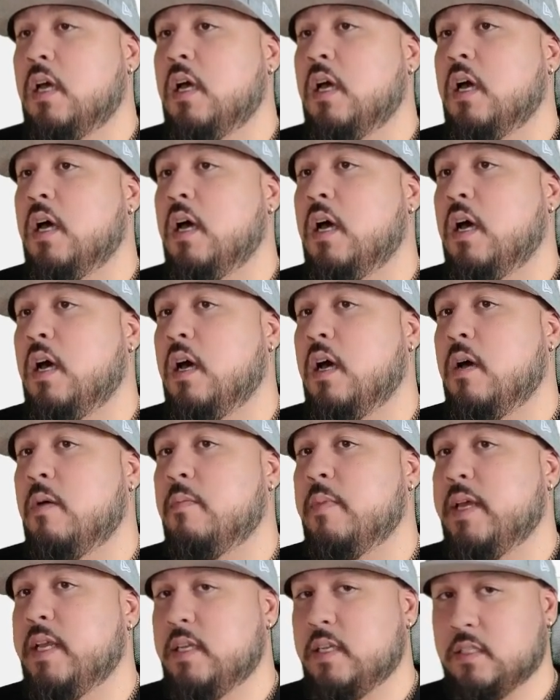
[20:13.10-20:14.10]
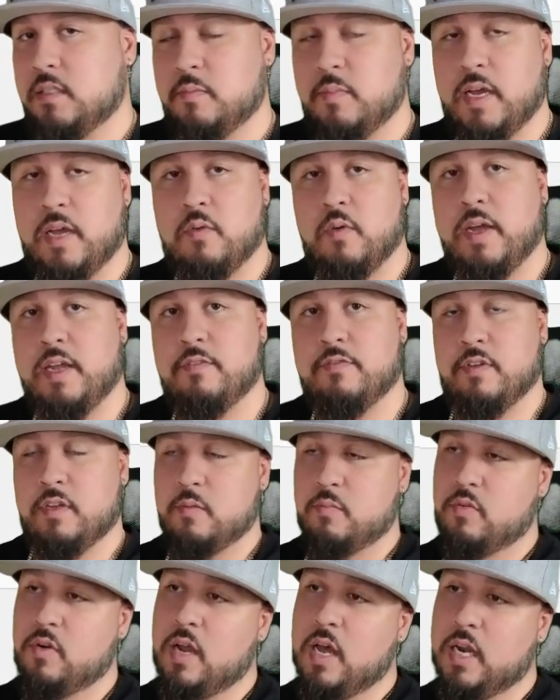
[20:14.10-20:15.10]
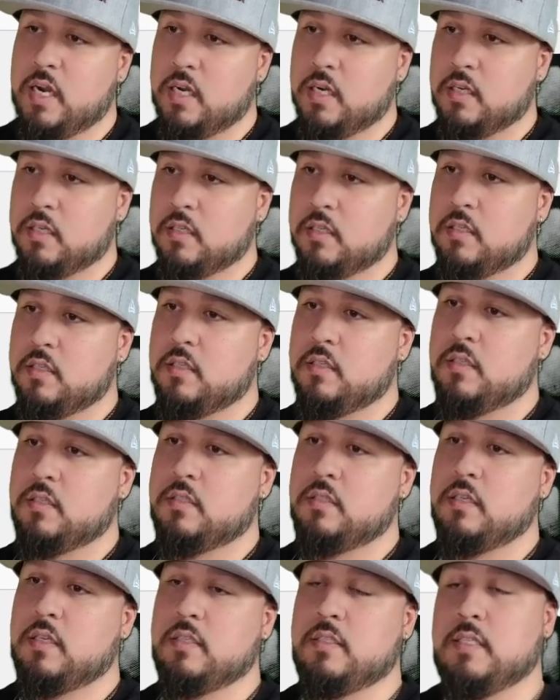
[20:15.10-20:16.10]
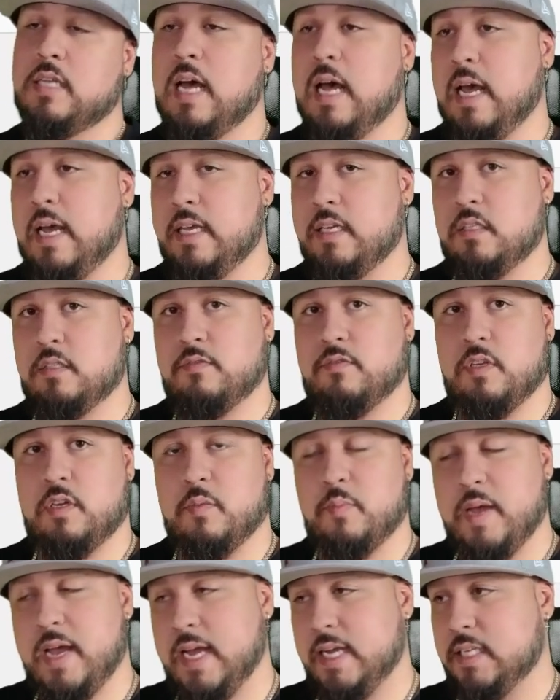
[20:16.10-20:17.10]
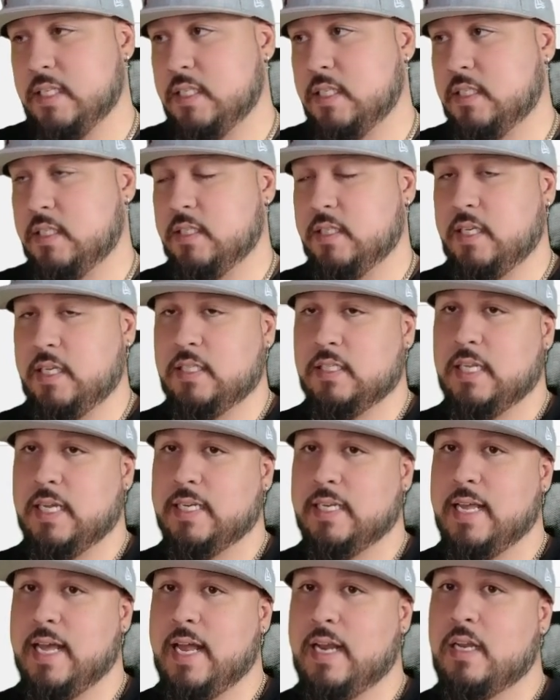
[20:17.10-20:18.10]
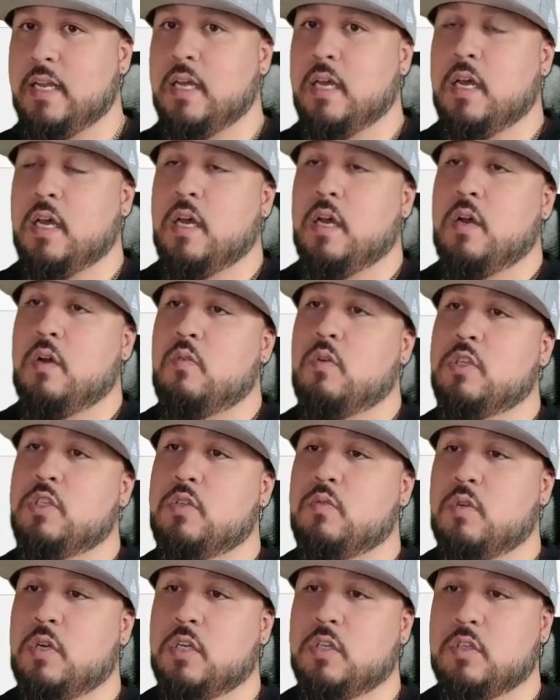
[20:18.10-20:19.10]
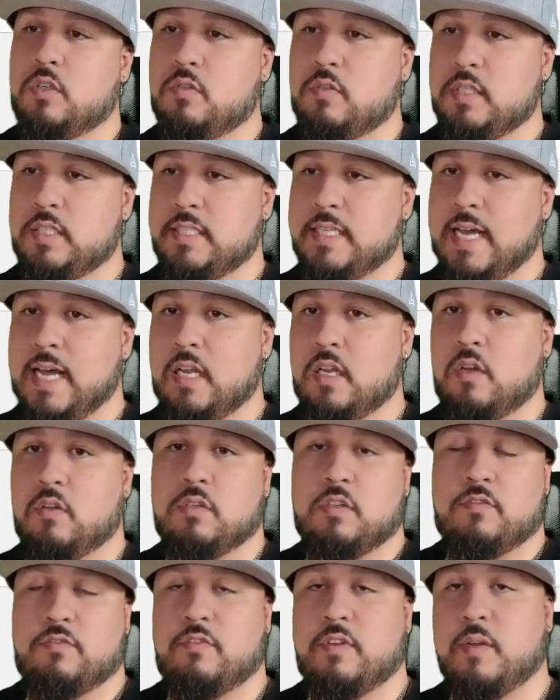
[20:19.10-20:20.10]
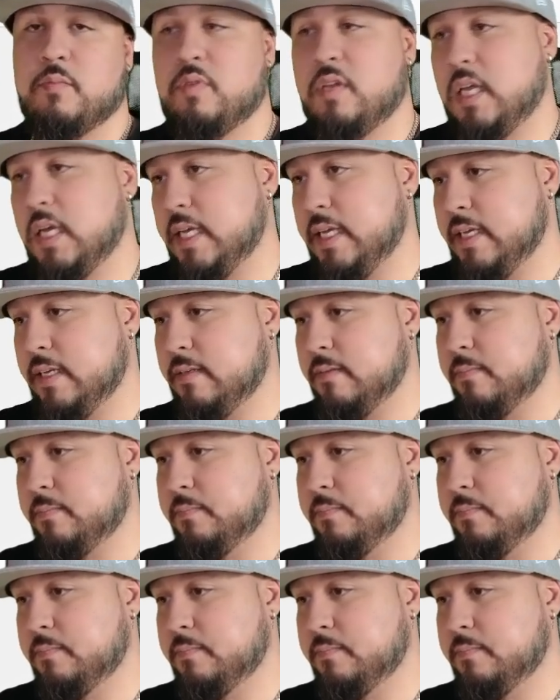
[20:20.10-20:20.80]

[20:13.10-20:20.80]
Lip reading: And does it by weight for your product, size for your packages and things like that. What you want to do is download the free plugin